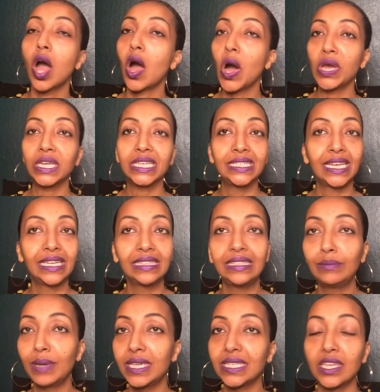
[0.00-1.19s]
on a daily
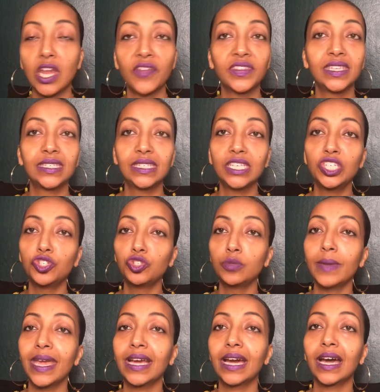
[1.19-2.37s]
basis and all the decisions you
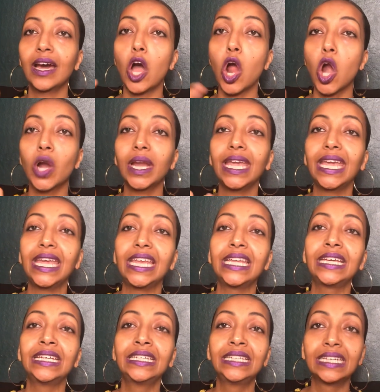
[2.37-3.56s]
make are
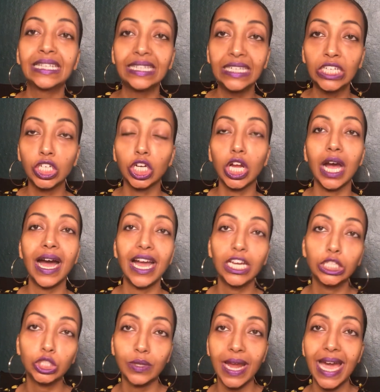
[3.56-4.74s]
in clear
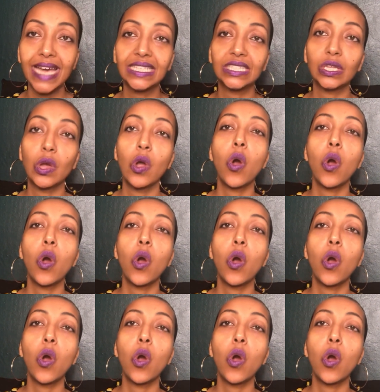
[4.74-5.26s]
contrast